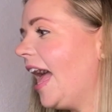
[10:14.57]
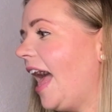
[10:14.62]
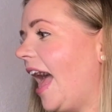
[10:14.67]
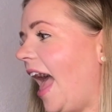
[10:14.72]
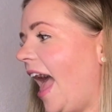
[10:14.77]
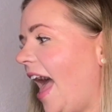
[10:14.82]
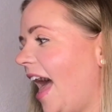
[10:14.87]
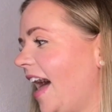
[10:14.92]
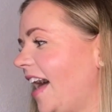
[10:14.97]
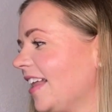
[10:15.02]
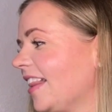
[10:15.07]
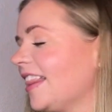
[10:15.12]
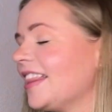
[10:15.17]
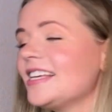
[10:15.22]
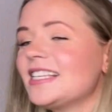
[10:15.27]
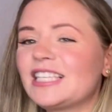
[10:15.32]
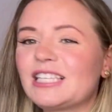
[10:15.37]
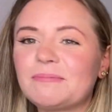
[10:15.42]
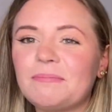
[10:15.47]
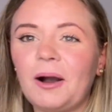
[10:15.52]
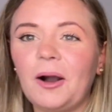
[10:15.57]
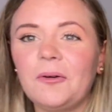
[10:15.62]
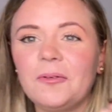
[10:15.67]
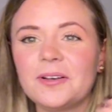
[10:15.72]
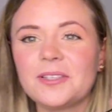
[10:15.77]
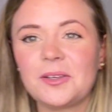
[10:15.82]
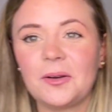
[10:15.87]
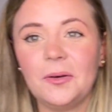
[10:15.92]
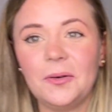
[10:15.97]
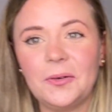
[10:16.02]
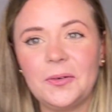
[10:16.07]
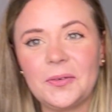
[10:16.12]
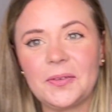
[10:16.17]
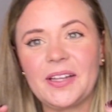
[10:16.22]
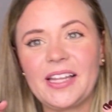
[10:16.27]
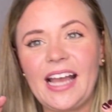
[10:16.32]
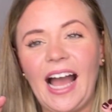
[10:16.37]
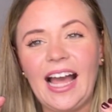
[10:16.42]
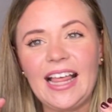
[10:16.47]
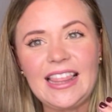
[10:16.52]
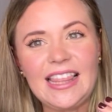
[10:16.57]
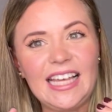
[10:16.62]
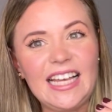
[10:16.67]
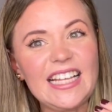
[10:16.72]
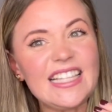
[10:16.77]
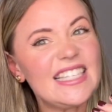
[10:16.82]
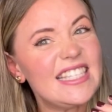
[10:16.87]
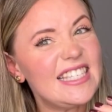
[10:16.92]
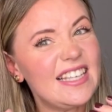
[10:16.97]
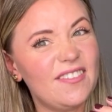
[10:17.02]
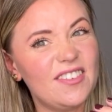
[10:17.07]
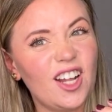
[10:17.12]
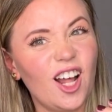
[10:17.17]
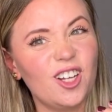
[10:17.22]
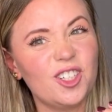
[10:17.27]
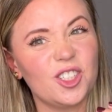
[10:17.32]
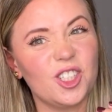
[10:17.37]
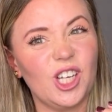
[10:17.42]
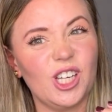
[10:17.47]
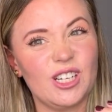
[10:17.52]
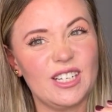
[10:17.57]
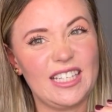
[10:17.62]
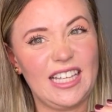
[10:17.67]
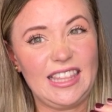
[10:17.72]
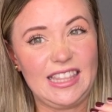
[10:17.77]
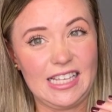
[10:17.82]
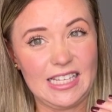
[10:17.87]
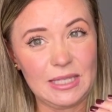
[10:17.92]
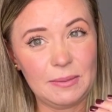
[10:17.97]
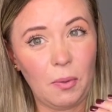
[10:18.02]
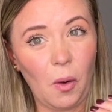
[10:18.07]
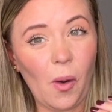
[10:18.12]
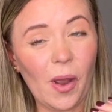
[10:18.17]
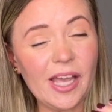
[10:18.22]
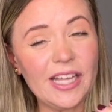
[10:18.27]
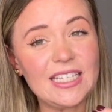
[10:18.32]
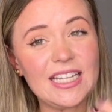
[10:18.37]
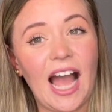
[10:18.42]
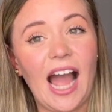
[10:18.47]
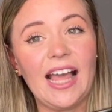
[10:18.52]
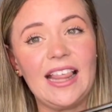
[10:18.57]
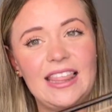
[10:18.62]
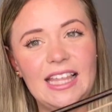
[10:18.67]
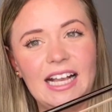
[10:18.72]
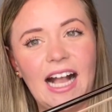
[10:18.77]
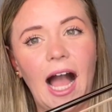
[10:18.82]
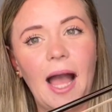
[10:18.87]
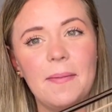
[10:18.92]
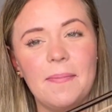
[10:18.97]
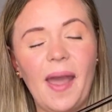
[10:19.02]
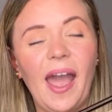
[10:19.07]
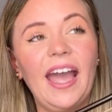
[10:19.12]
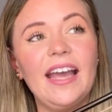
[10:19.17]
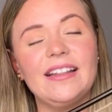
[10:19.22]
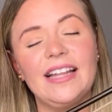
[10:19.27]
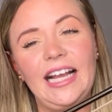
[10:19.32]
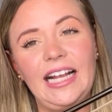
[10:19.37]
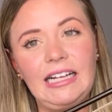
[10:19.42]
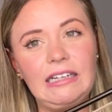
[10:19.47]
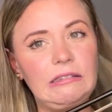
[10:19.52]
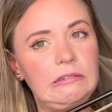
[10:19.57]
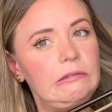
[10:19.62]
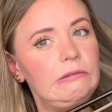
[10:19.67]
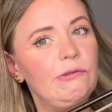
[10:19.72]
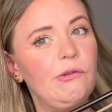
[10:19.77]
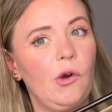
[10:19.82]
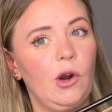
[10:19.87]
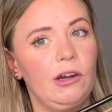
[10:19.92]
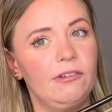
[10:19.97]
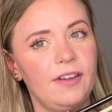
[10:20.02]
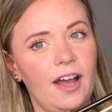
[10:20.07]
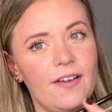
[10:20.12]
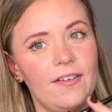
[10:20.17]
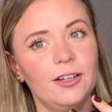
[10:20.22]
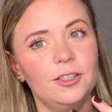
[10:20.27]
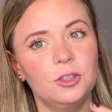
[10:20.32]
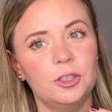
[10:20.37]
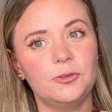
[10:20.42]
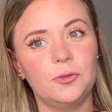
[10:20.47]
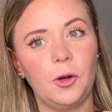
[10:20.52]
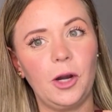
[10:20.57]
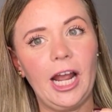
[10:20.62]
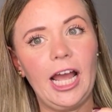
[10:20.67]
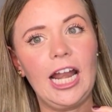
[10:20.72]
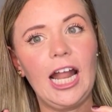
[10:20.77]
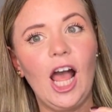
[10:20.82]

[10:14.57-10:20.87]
and this bow was only, I think it's $700 at this point. I think I paid like $400 or $500 for it.